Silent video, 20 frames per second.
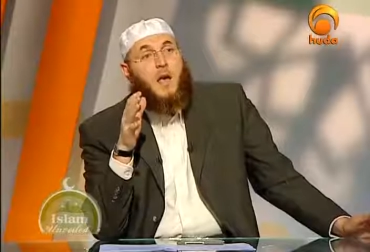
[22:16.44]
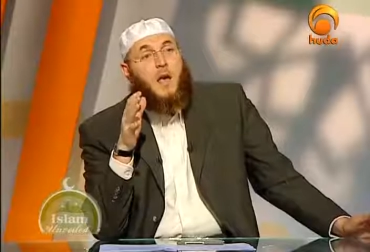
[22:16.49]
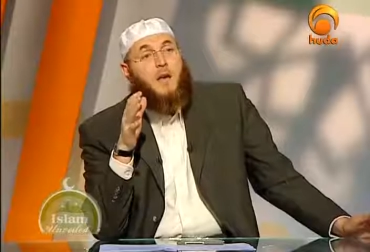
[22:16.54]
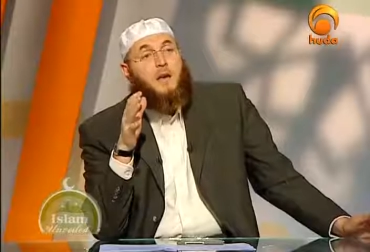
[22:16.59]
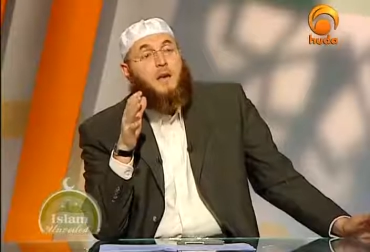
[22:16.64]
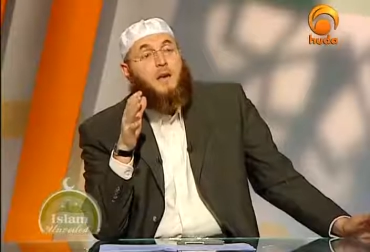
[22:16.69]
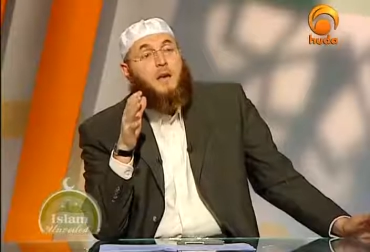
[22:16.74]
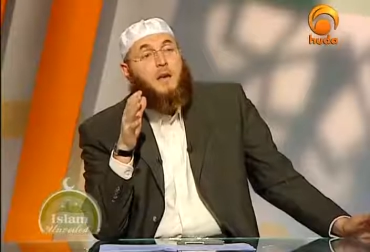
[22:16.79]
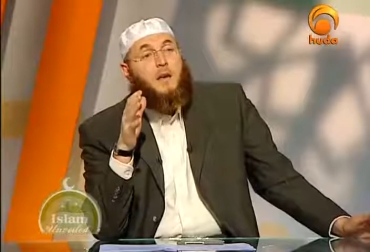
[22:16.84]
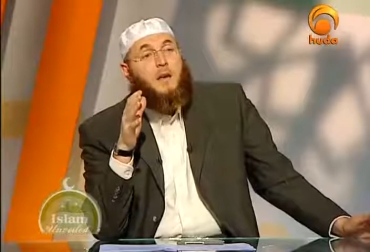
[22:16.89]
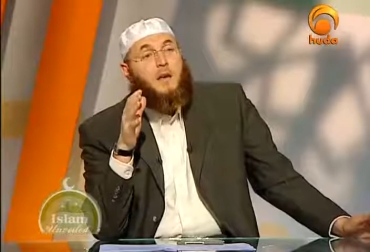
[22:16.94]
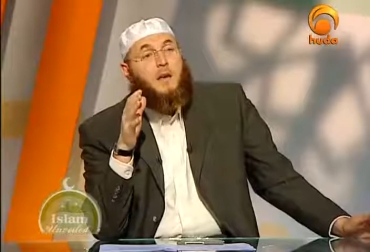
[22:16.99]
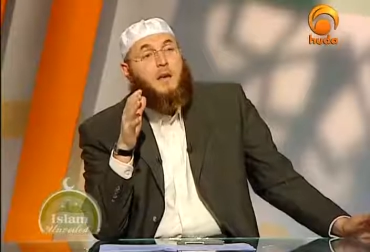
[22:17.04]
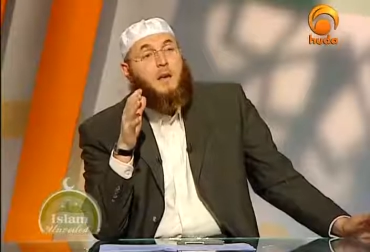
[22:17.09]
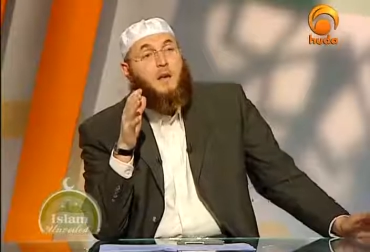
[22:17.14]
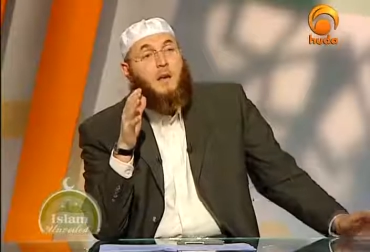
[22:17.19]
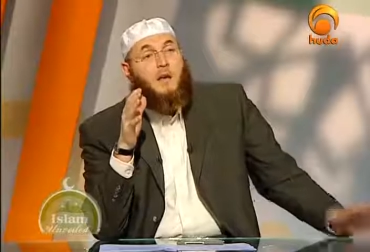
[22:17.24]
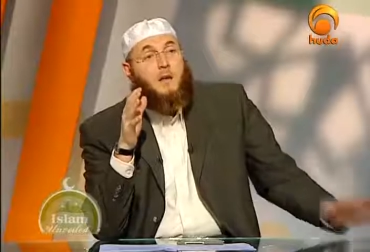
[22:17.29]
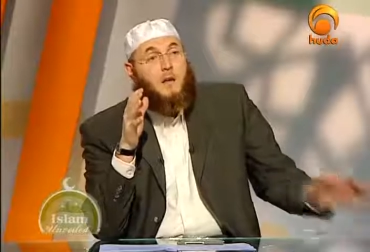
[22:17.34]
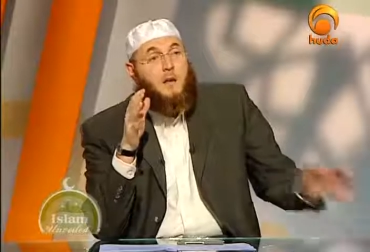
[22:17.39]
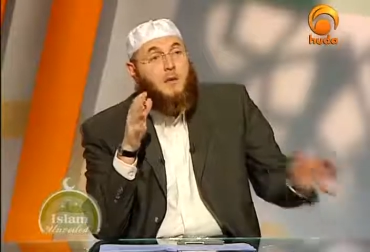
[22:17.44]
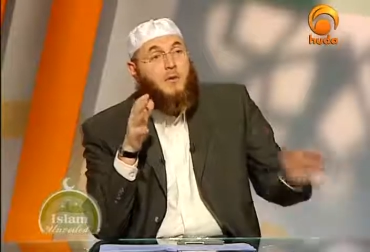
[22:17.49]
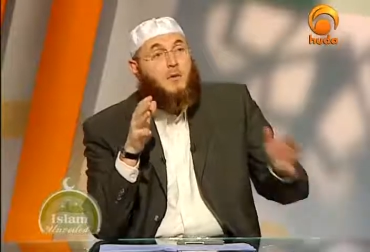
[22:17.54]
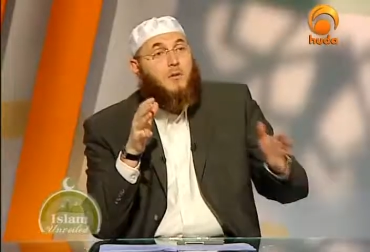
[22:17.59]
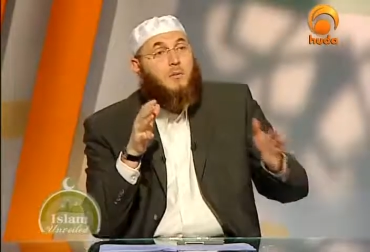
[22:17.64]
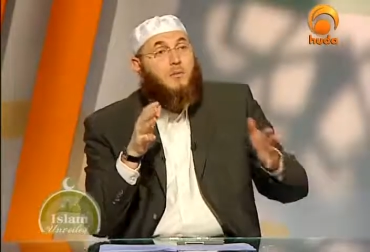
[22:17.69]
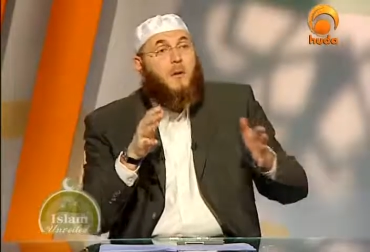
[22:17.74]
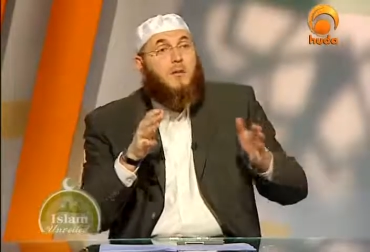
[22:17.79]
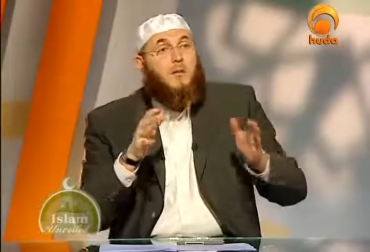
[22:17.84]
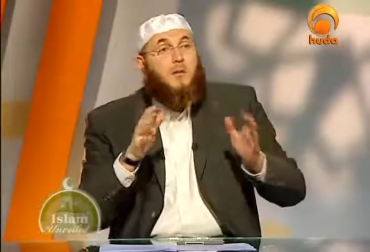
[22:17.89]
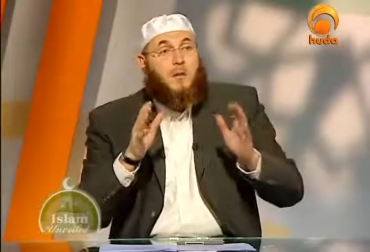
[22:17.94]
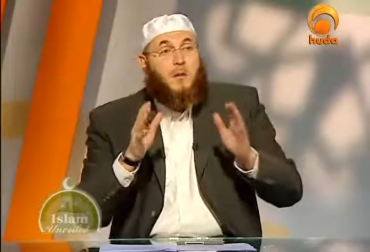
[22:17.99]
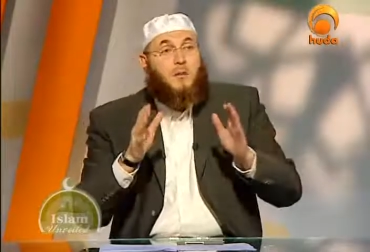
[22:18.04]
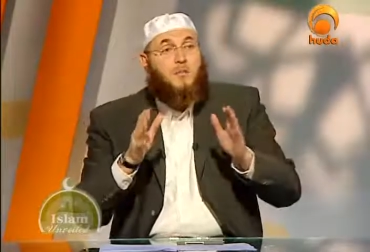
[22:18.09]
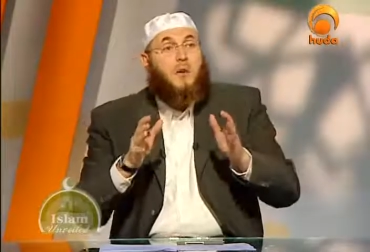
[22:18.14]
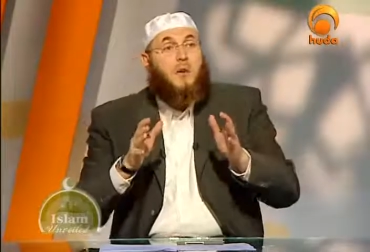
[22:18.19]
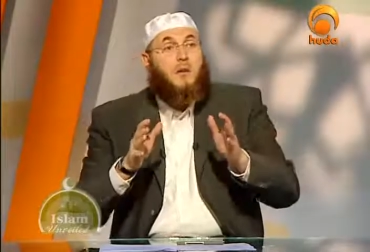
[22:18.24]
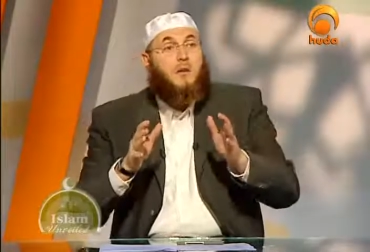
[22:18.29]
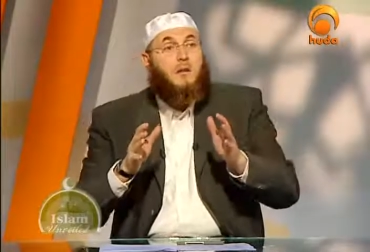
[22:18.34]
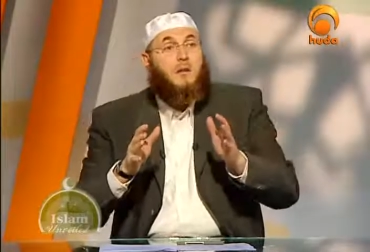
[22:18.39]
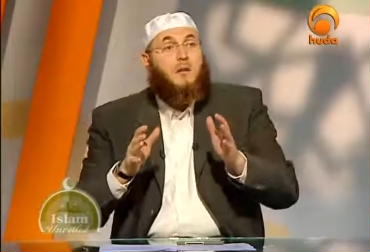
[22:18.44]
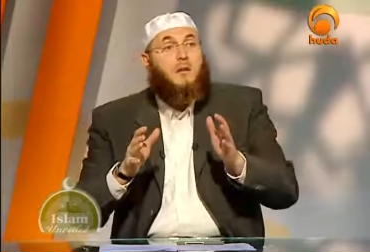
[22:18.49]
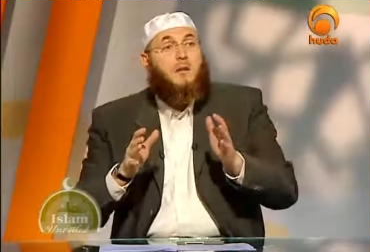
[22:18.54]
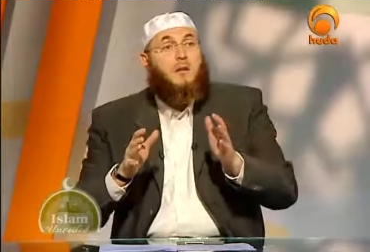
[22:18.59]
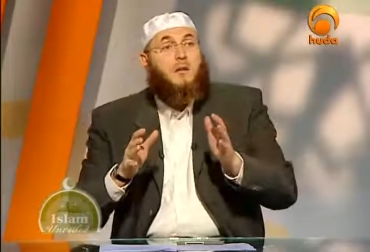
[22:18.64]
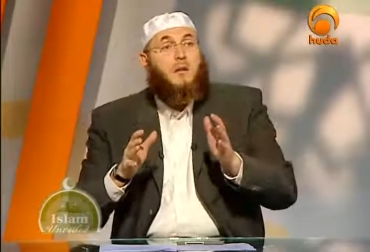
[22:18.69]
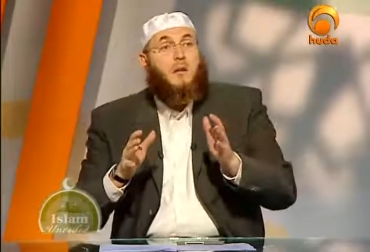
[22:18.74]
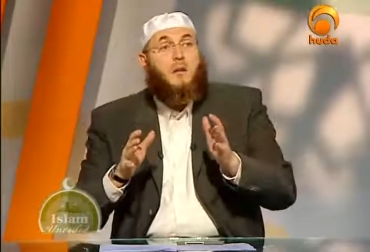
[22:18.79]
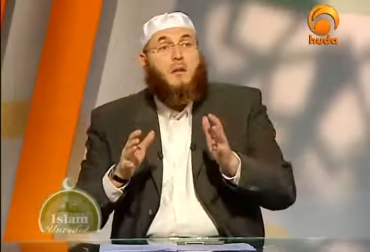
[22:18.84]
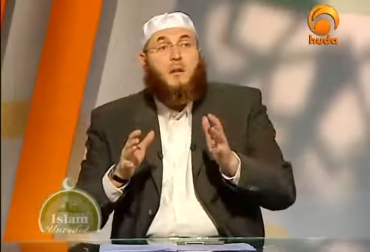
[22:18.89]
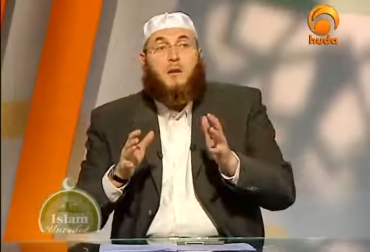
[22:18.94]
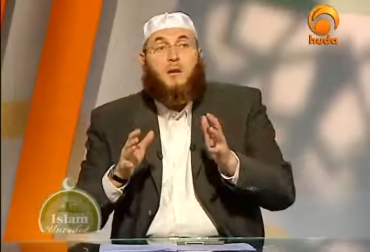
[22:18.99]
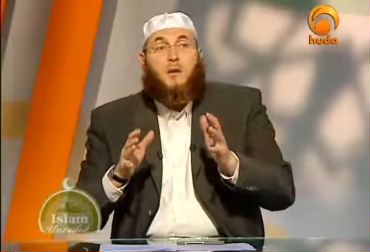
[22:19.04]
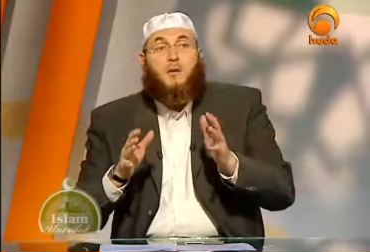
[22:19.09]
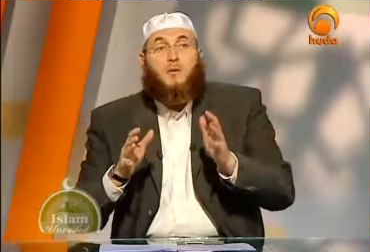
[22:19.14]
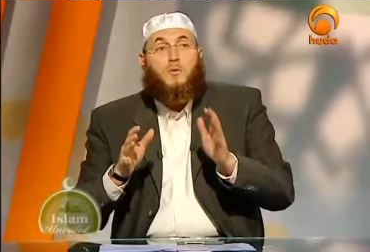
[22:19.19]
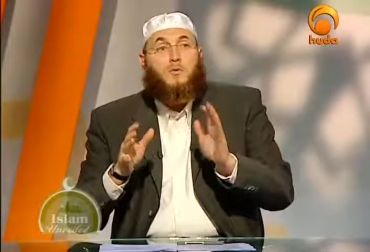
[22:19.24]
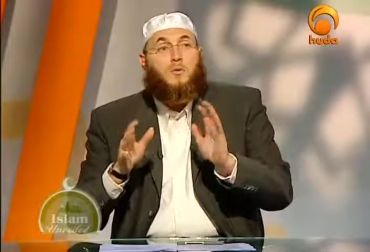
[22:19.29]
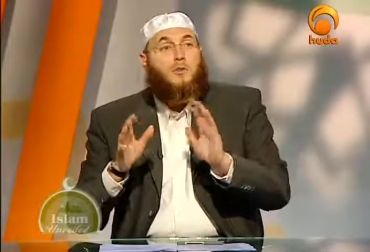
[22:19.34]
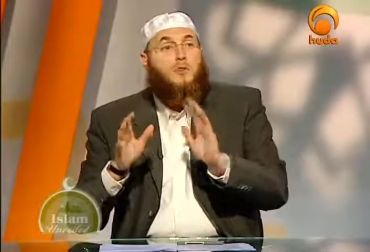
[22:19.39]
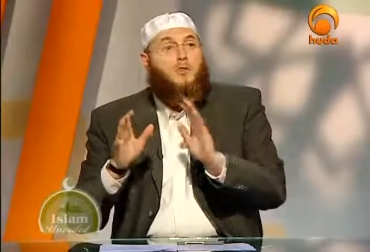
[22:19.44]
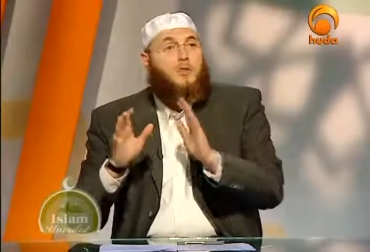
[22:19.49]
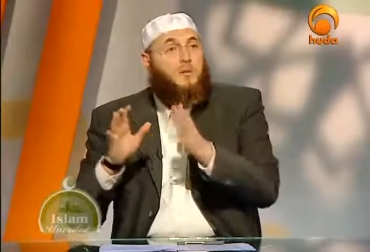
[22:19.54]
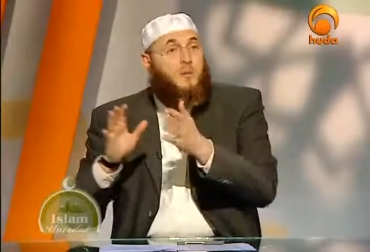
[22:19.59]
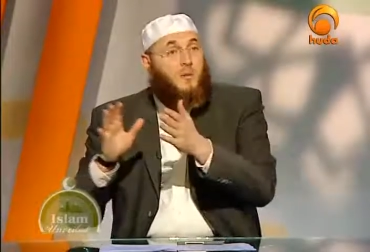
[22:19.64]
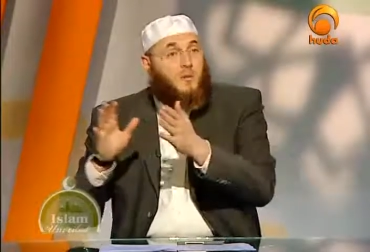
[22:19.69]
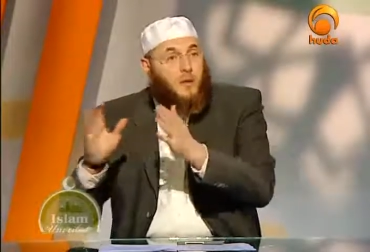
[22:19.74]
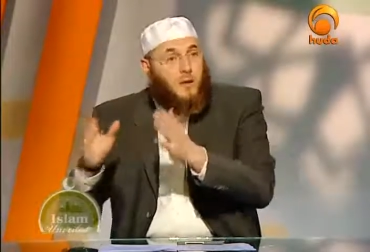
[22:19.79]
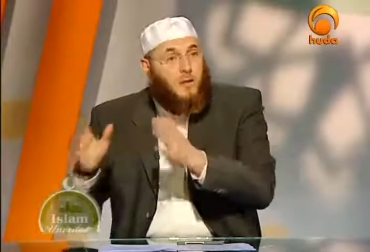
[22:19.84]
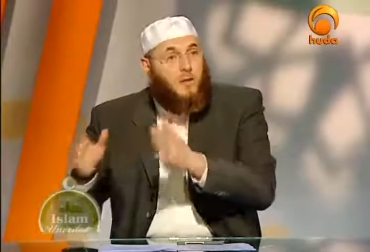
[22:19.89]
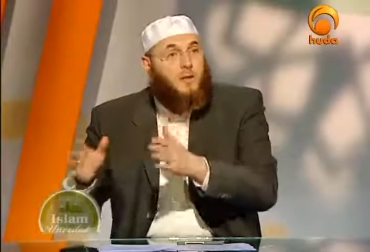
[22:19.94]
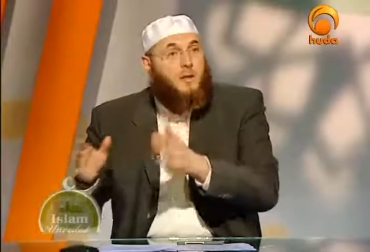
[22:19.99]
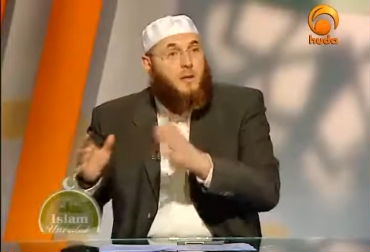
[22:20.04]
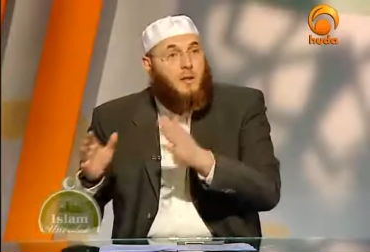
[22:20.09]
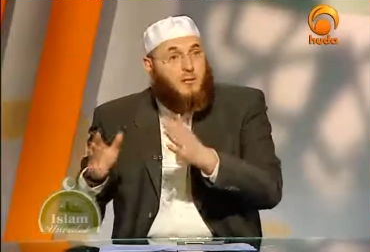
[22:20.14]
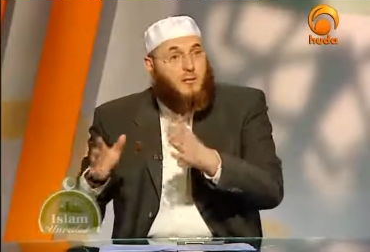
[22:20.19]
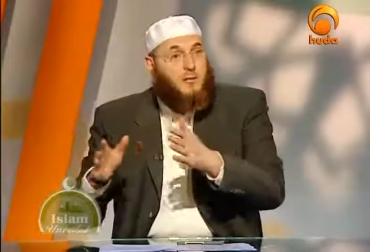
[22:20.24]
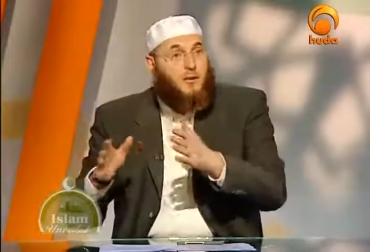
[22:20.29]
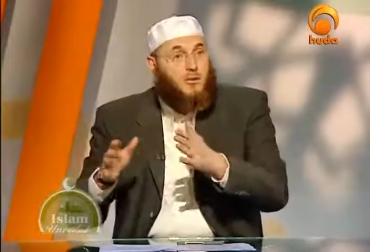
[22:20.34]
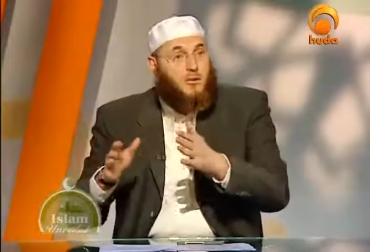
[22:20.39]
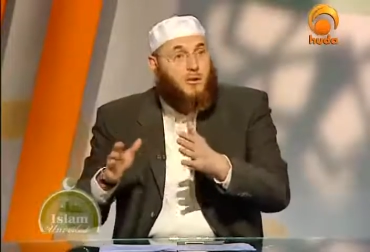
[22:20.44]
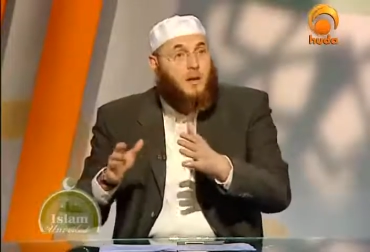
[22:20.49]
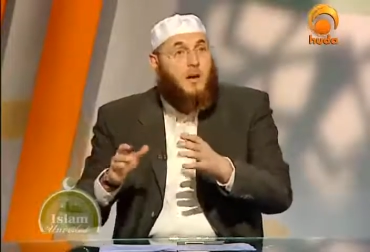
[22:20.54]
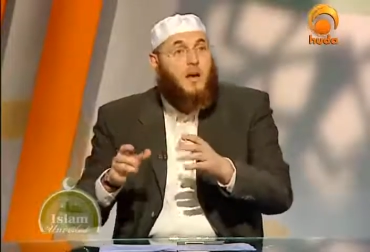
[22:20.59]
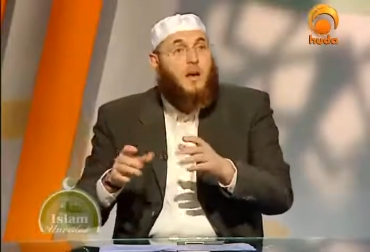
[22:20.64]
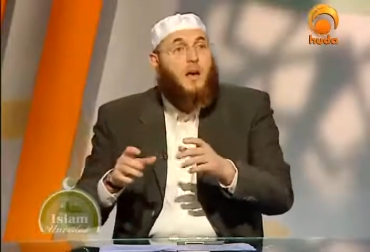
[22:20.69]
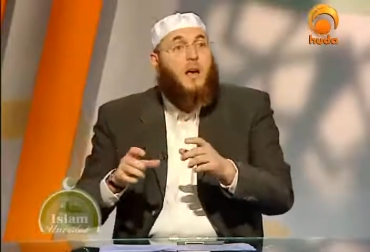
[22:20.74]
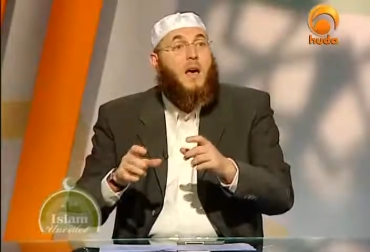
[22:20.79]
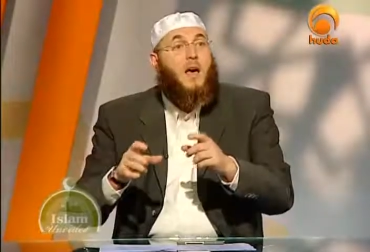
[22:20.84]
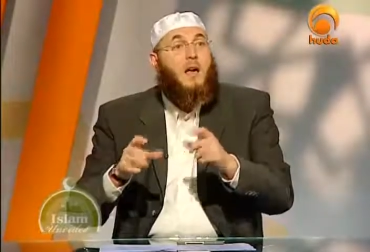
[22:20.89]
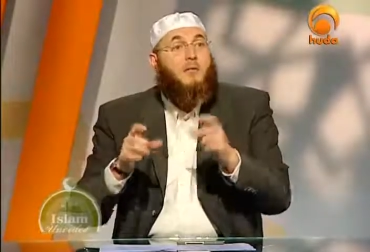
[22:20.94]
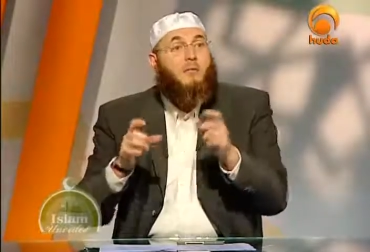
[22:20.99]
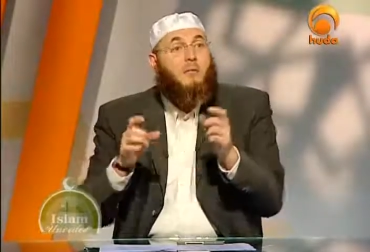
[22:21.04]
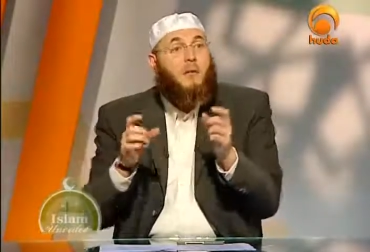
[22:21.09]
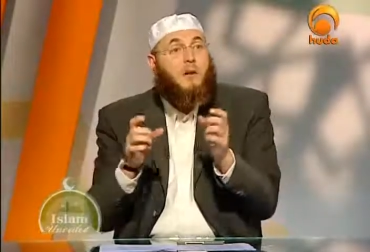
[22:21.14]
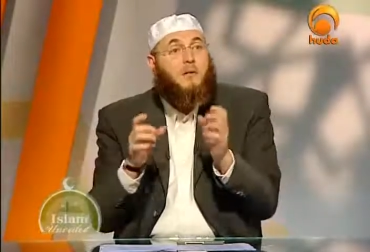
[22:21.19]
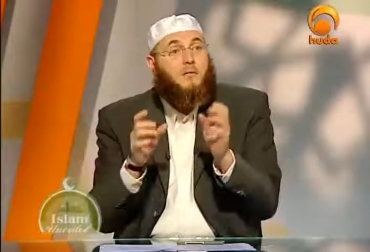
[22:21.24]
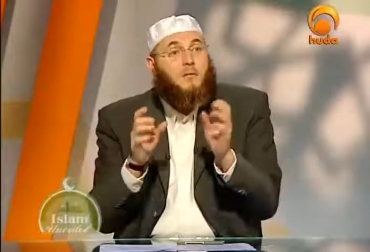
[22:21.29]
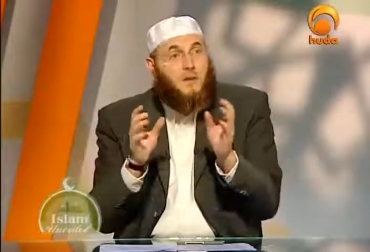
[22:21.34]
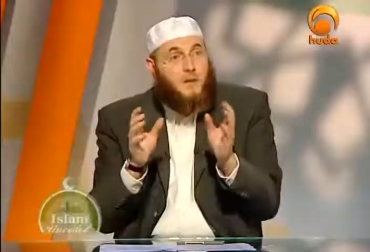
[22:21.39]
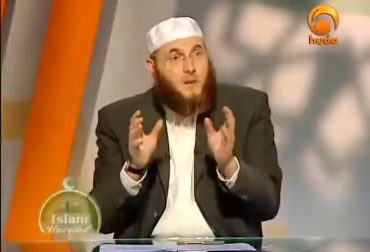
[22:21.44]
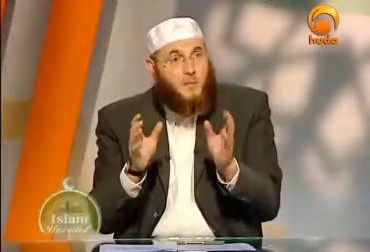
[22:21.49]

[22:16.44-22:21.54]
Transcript: and uh, Allah the Almighty commanded uh, to worship Him alone, etc. And one of